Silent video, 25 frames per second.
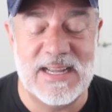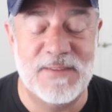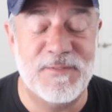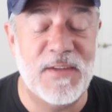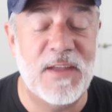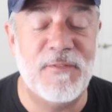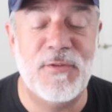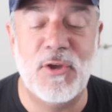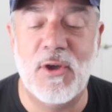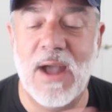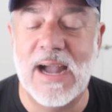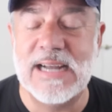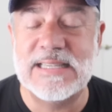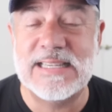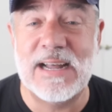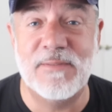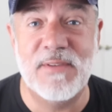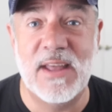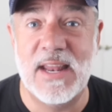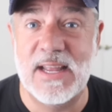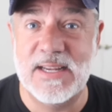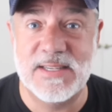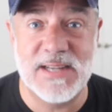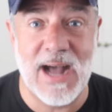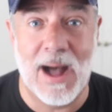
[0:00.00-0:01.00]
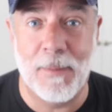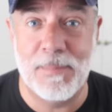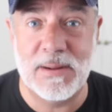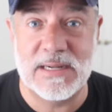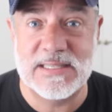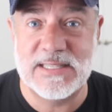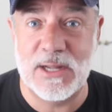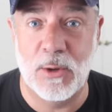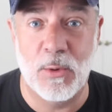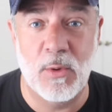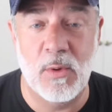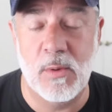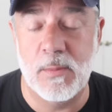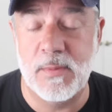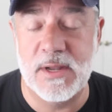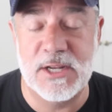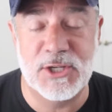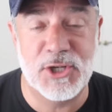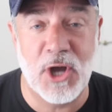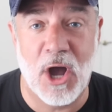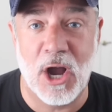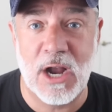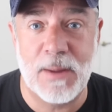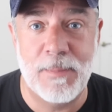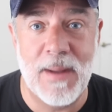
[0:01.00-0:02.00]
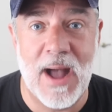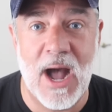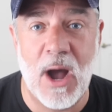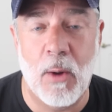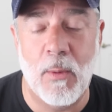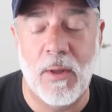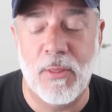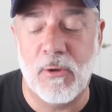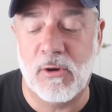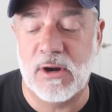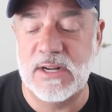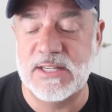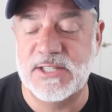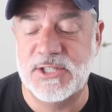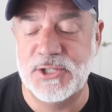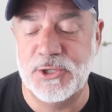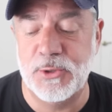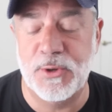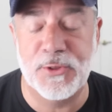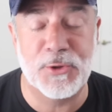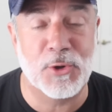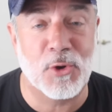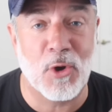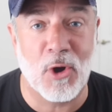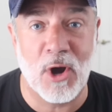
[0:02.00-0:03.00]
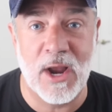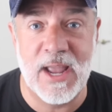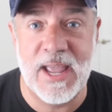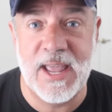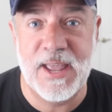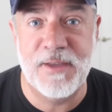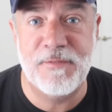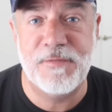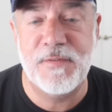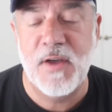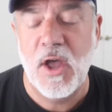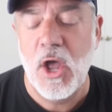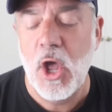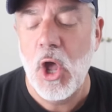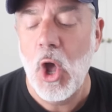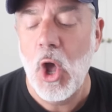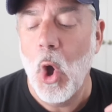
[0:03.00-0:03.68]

If, if you guys have any topics that you want me to talk about, whether it's to do with grief